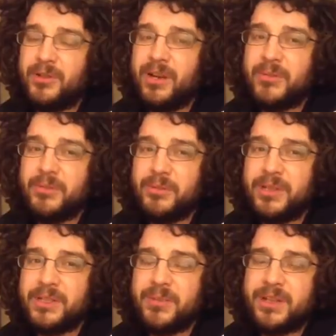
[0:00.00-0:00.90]
alright, probably.
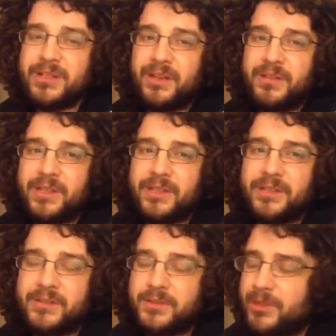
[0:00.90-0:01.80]
It depends. I think it
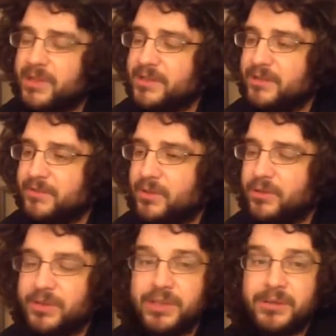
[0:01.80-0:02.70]
just depends on the
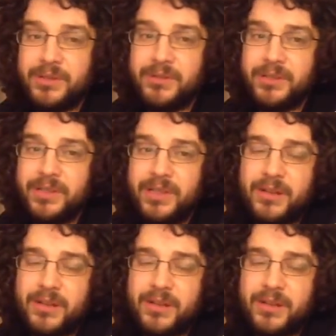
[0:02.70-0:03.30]
role you're doing, really.